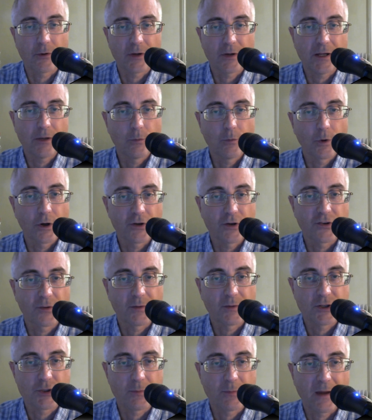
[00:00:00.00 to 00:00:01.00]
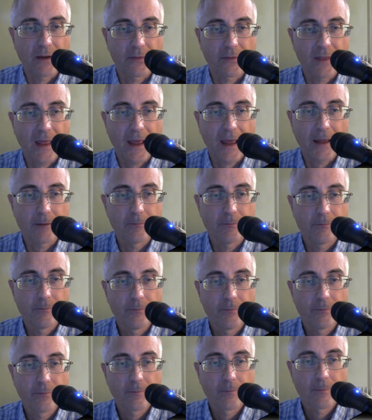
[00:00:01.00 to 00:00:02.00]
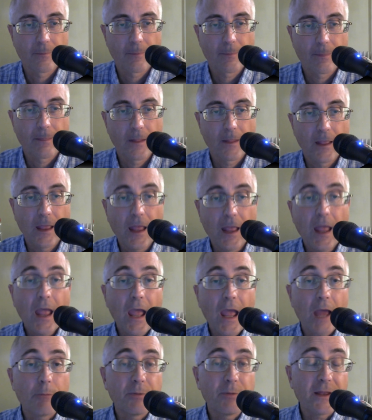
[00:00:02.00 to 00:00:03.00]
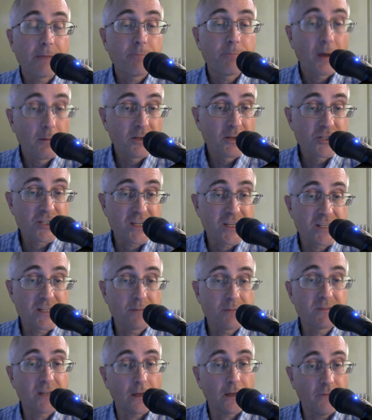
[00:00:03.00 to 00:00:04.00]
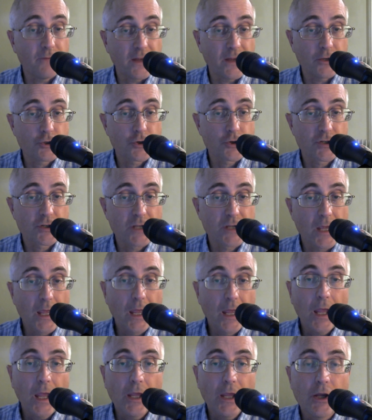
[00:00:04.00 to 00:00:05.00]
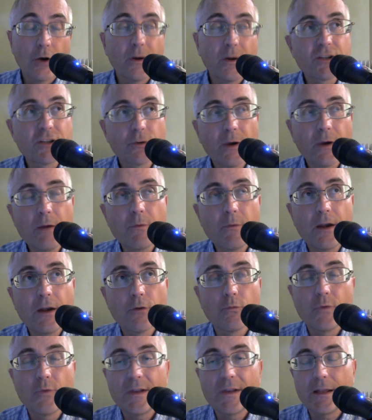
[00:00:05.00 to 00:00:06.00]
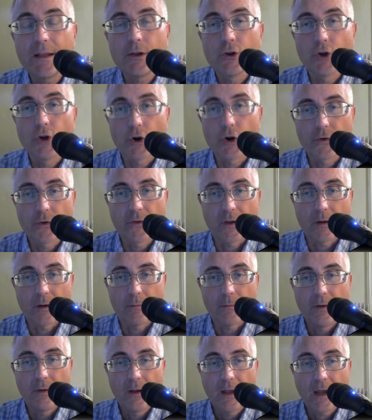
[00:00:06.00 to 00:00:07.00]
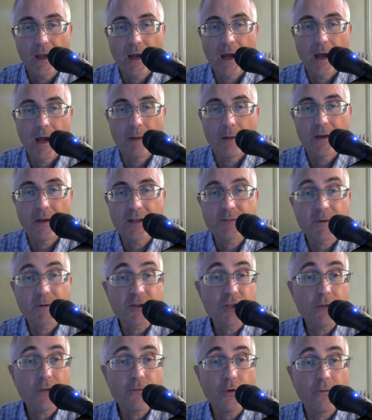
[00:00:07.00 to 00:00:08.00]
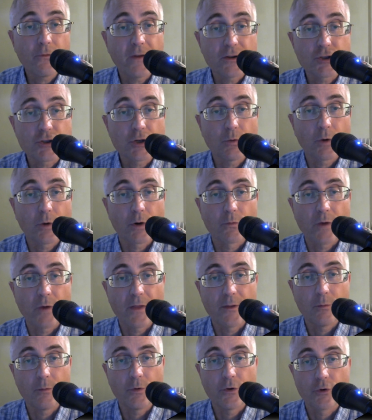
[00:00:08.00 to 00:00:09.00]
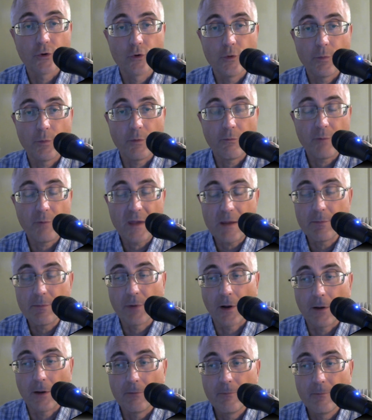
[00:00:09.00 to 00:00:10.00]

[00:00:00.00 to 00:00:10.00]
need to worry so much about that. And playing published systems and adventures, it's a great way to really learn them, especially if you eventually want to run them with a group of people.